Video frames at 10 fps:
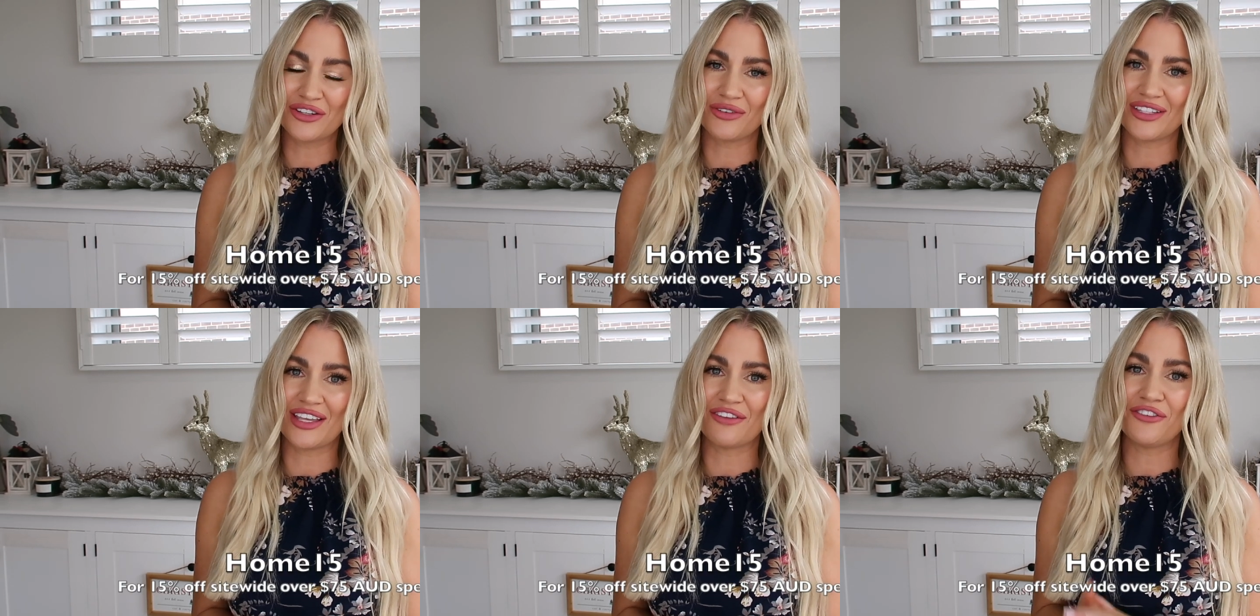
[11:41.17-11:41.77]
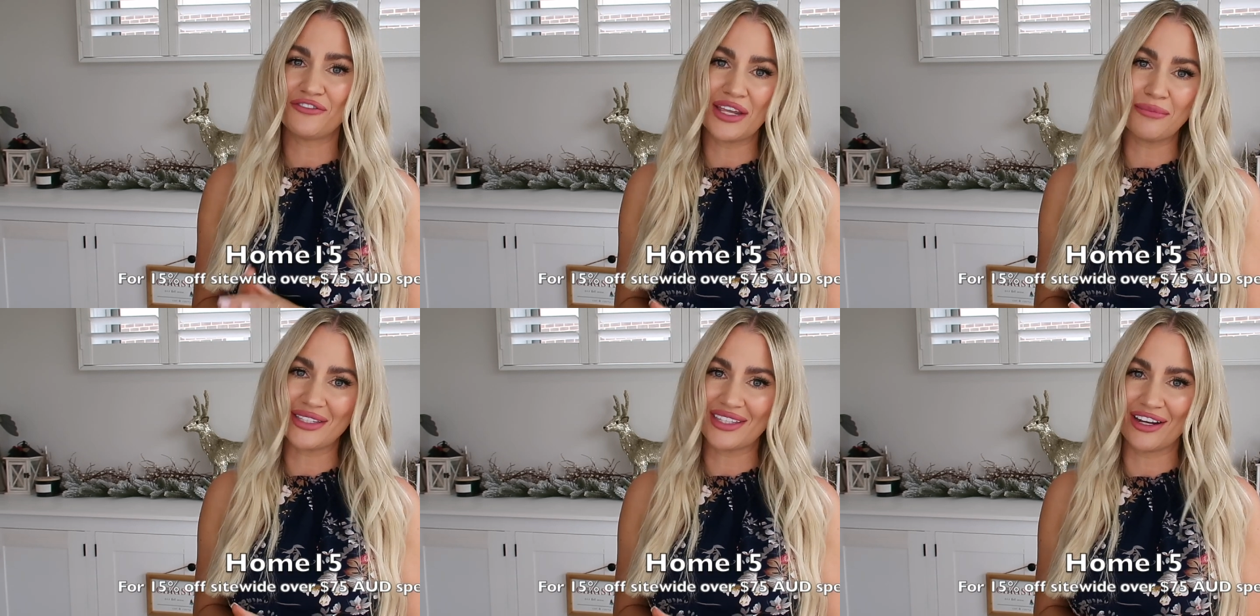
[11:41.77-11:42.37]
to receive
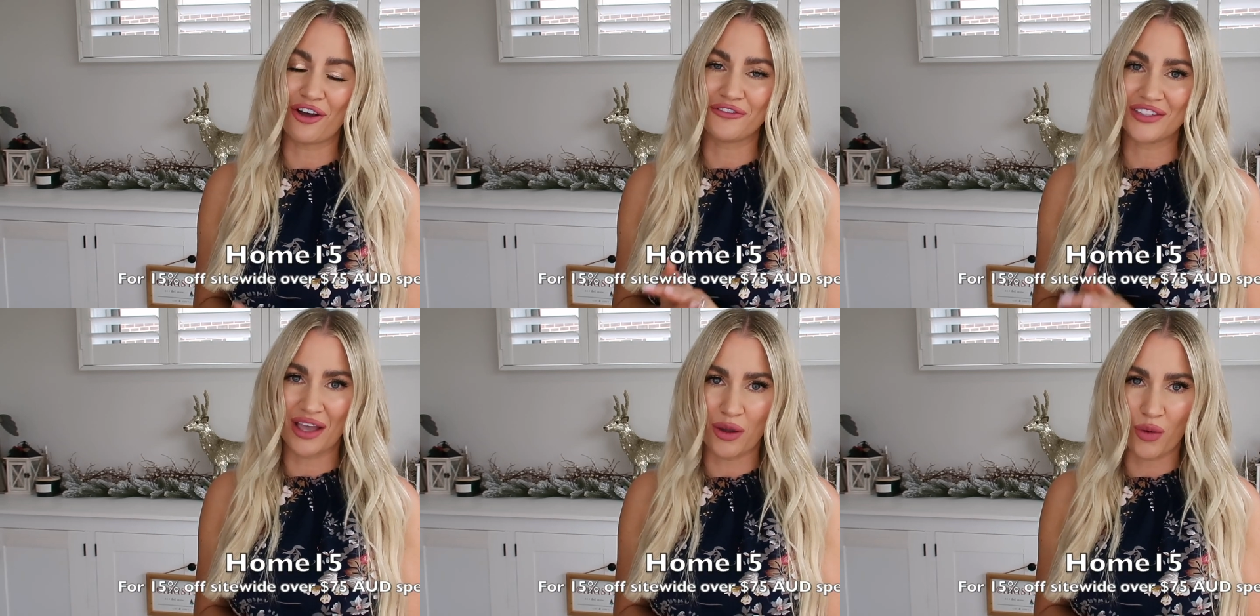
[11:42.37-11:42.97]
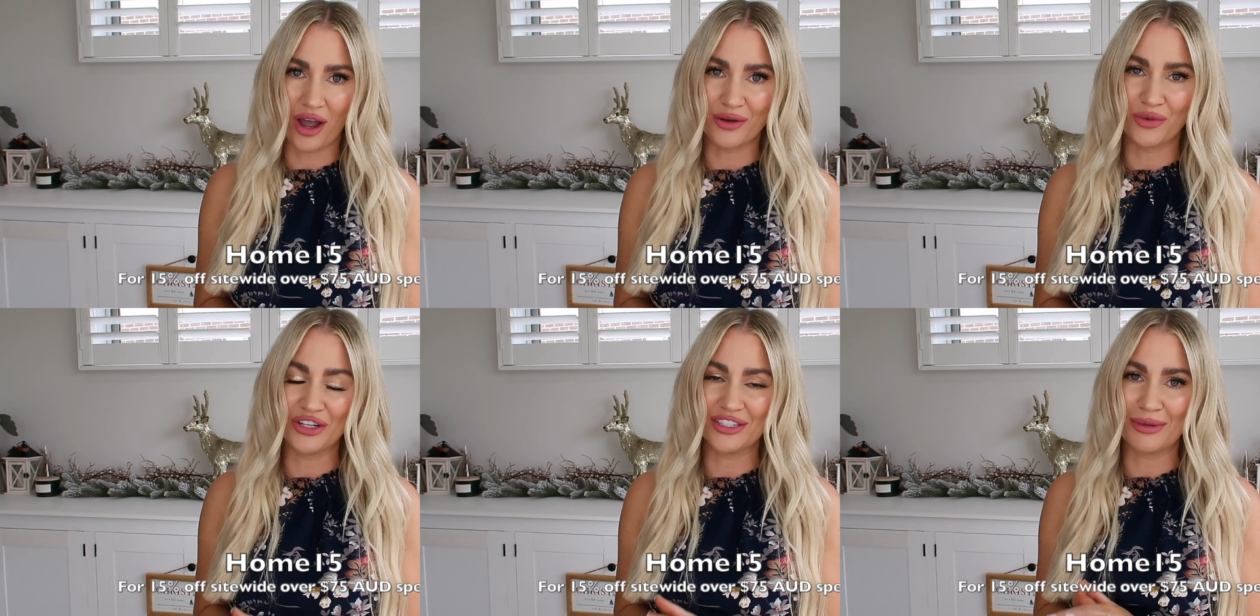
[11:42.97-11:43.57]
15% off site-wide
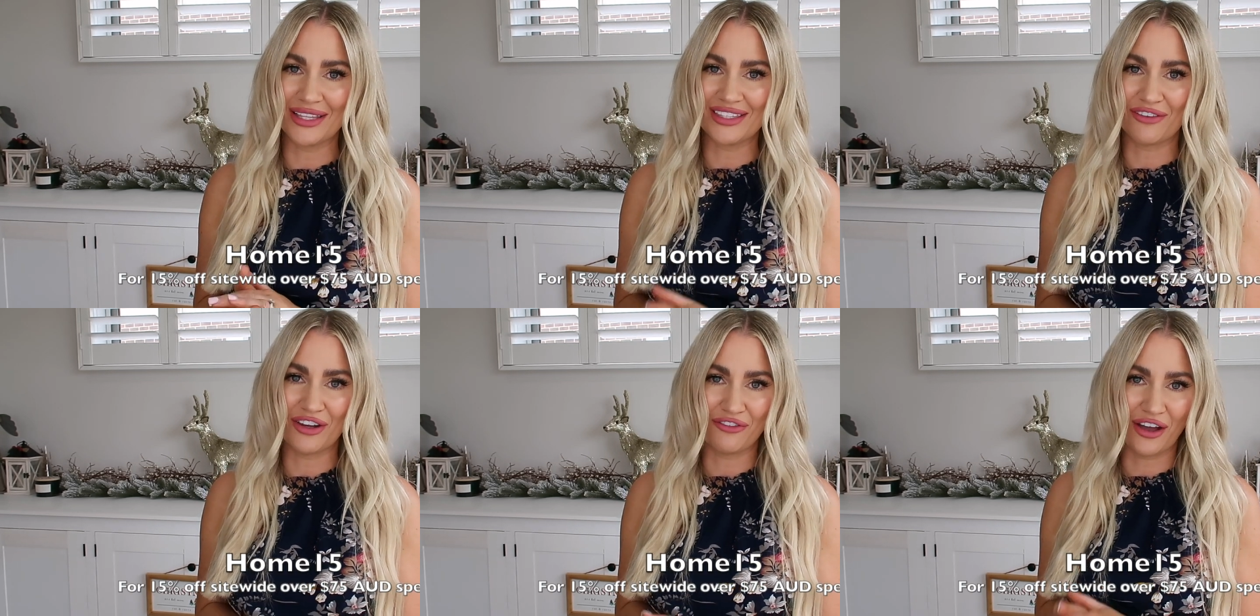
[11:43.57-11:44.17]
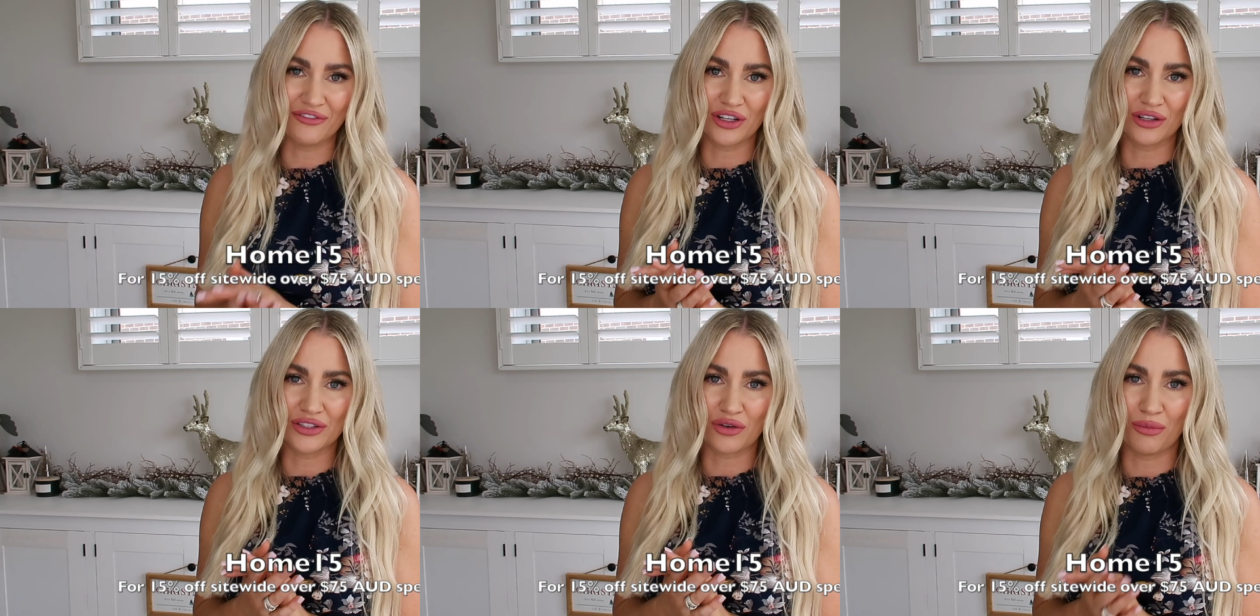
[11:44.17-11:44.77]
when you spend
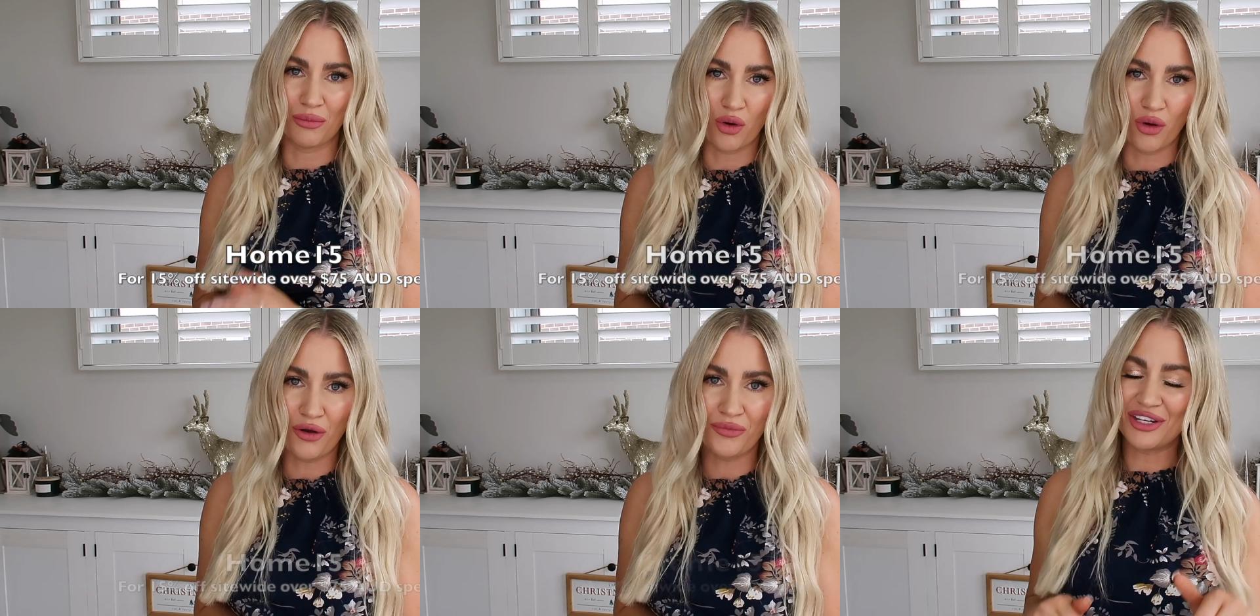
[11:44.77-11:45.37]
$75 or more.